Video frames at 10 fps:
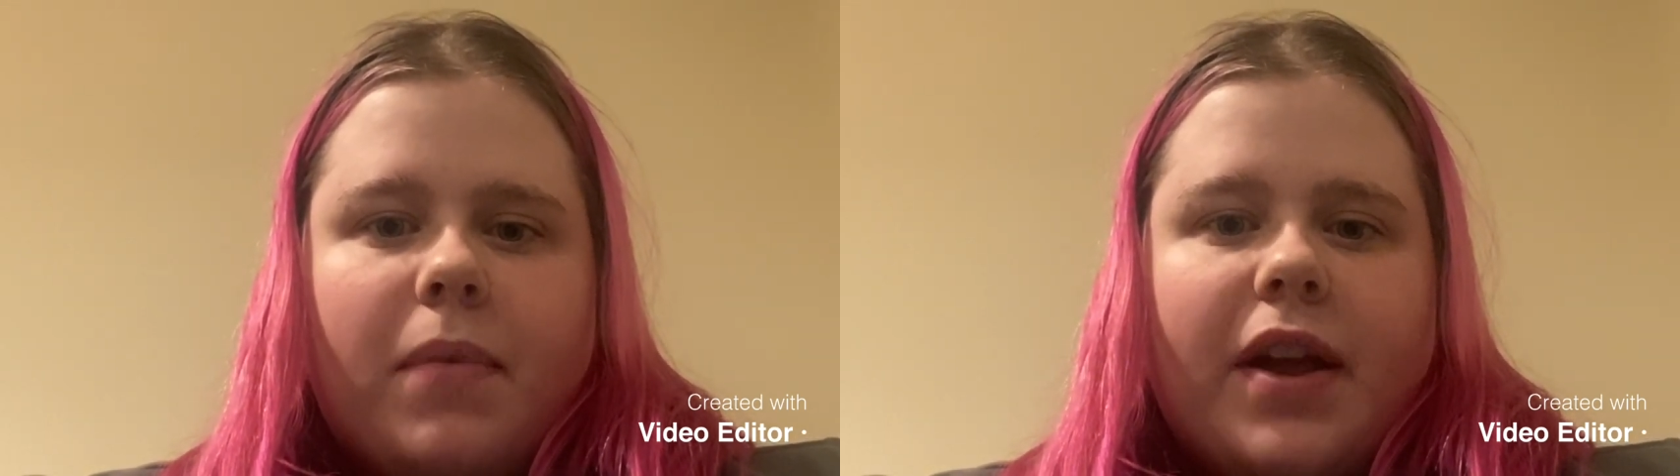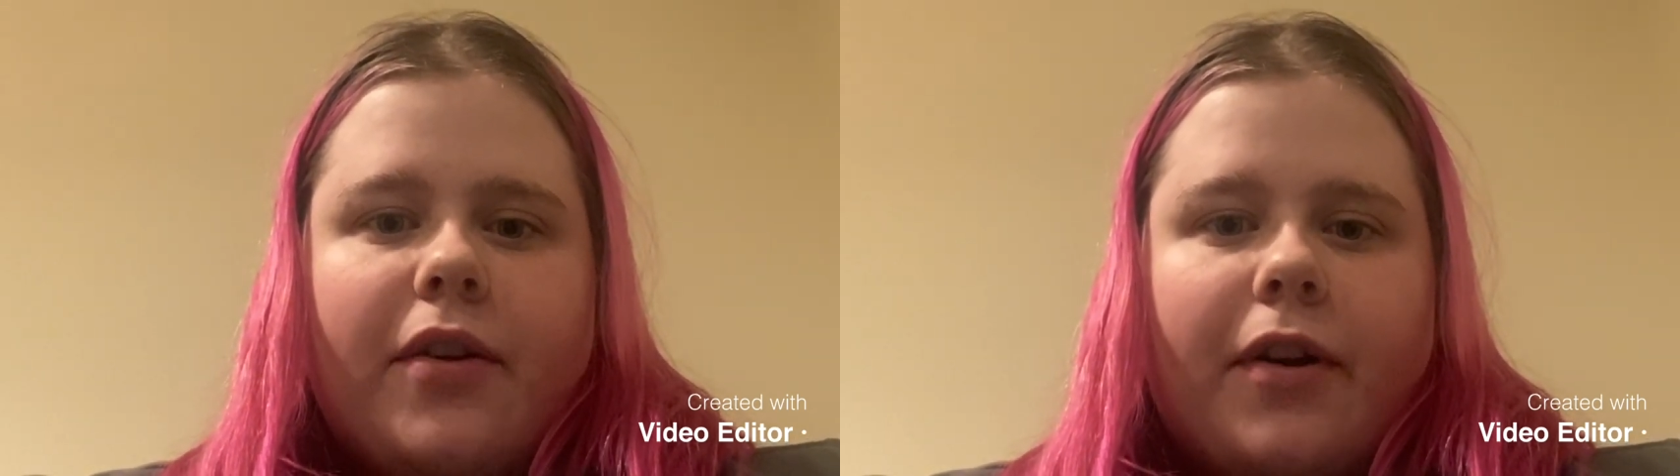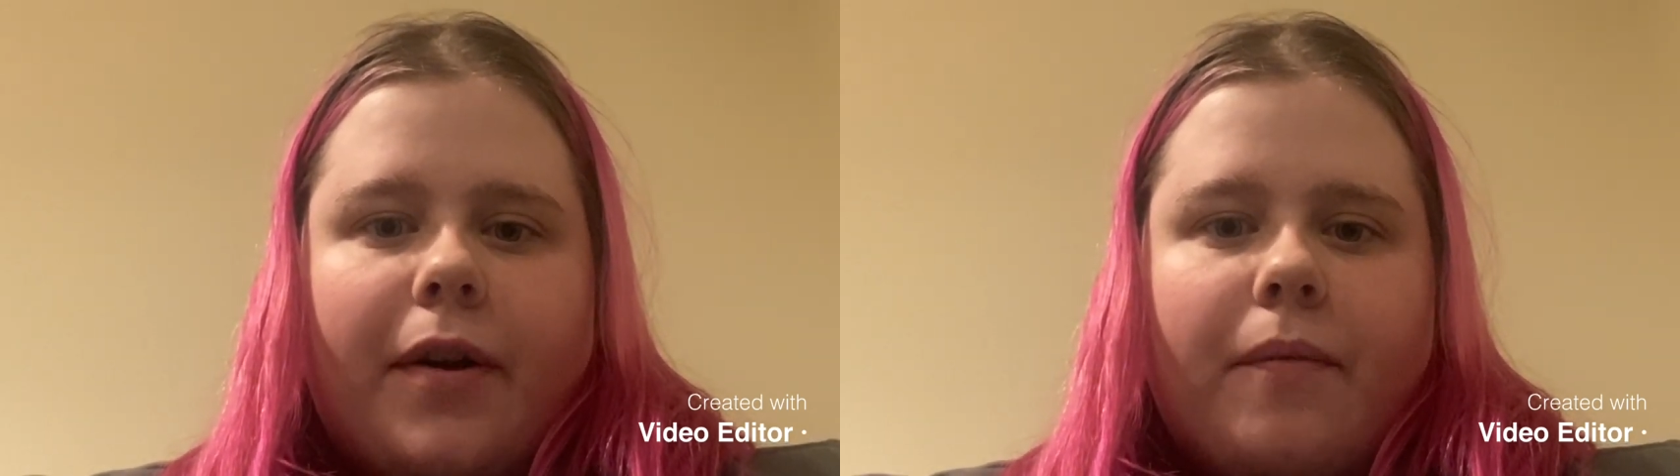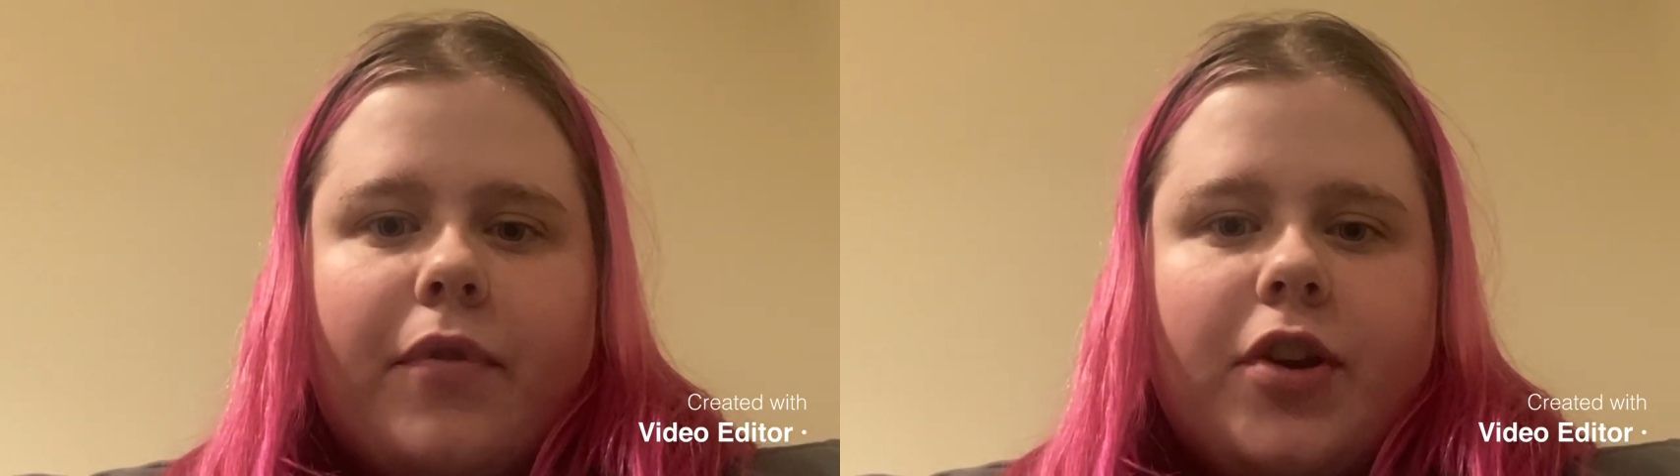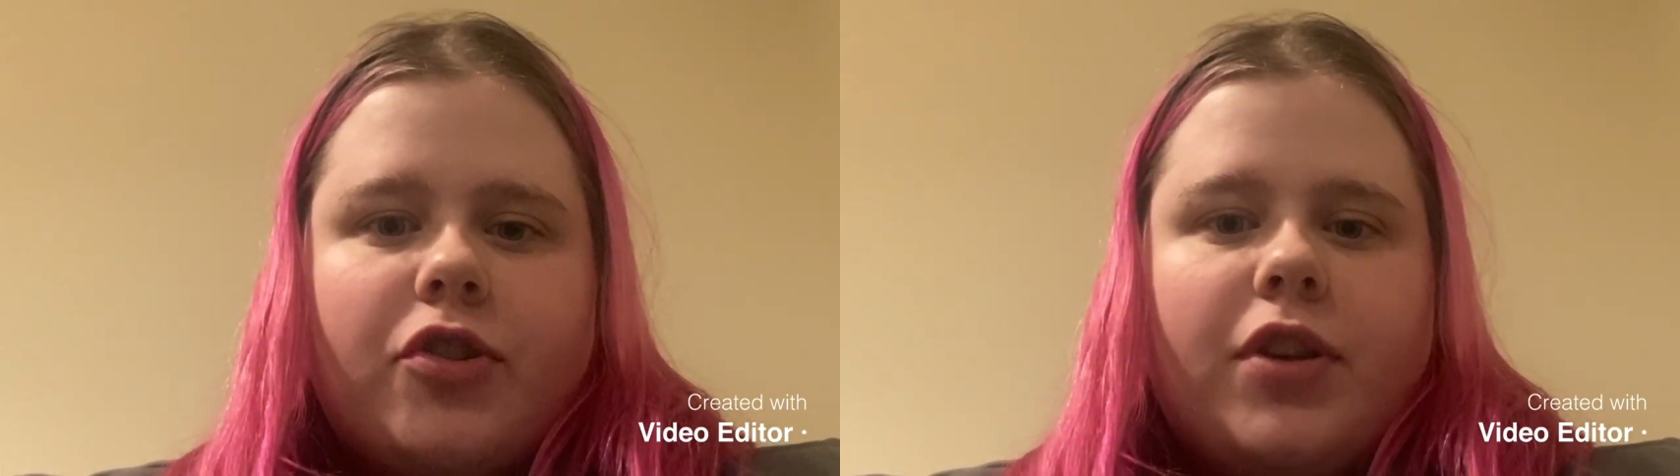but in arm
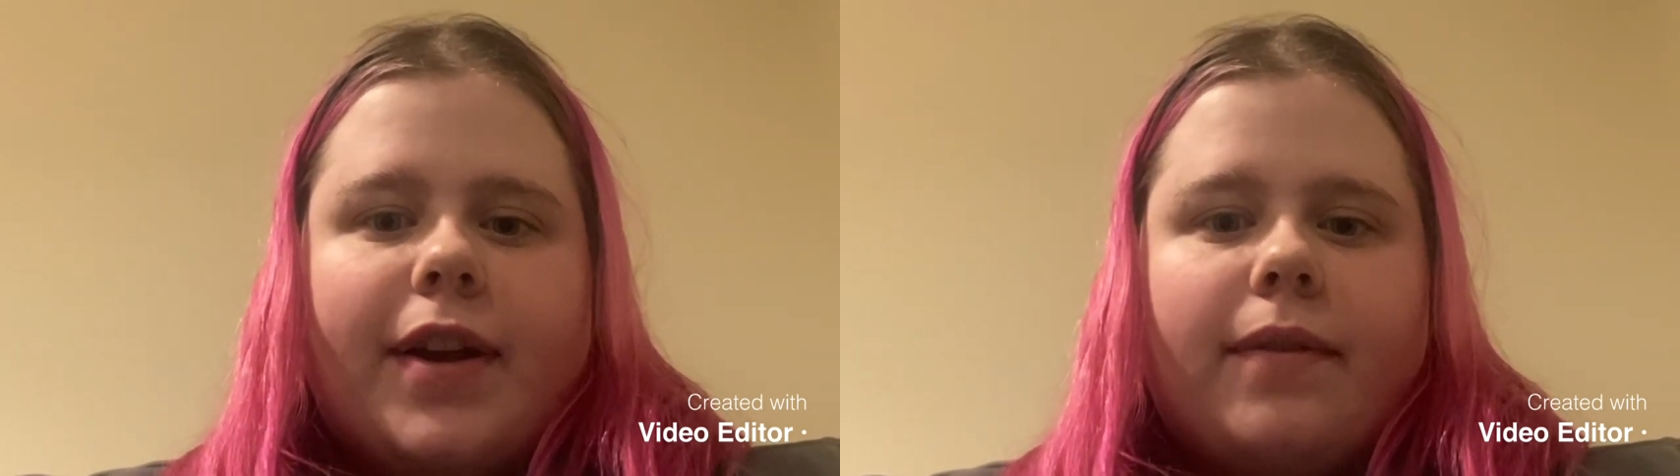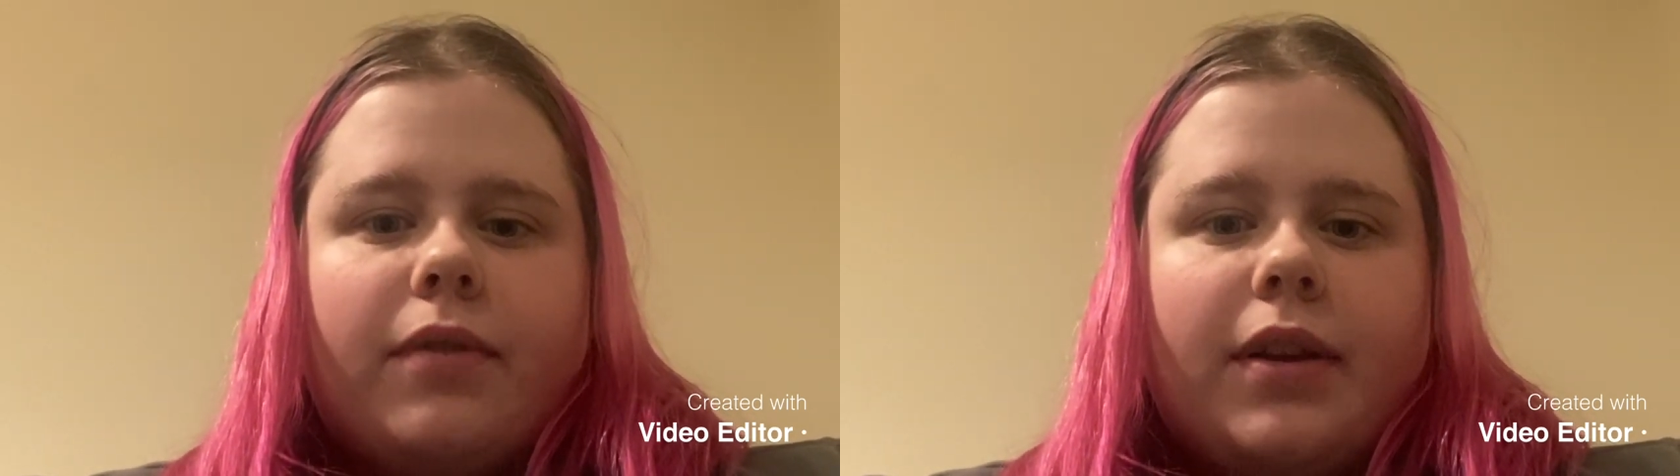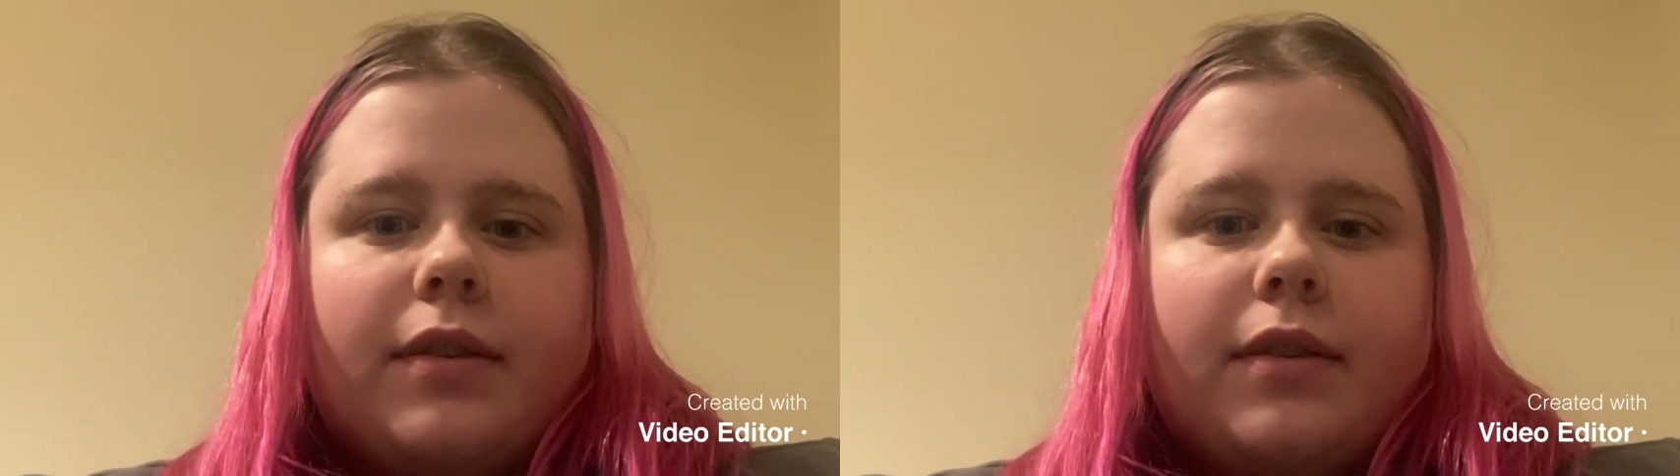reach, so you have